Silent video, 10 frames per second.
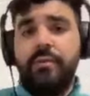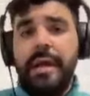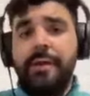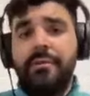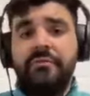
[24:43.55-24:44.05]

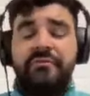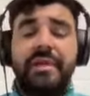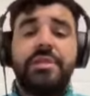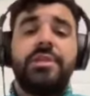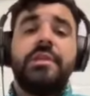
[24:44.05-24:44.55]
around the
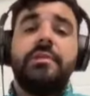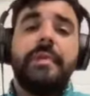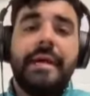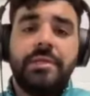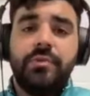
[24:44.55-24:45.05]
flexion in the
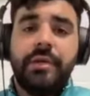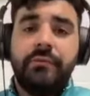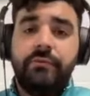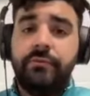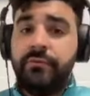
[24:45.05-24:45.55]

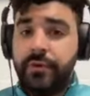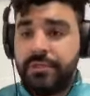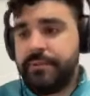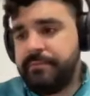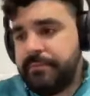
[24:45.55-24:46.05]
backswing
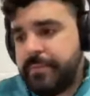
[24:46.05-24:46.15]
first.